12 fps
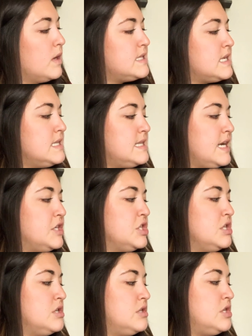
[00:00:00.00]
What
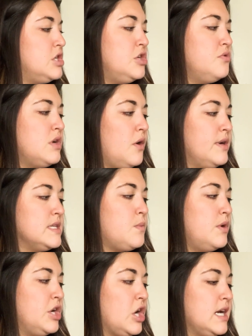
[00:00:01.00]
sensations do you
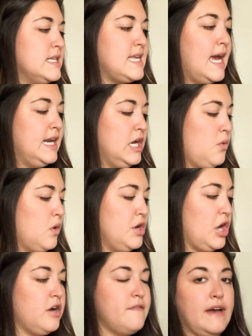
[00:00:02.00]
notice when you're excited or
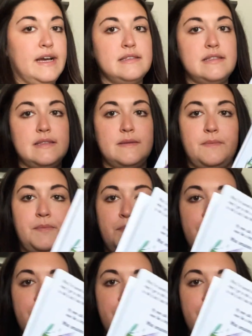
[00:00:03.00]
nervous?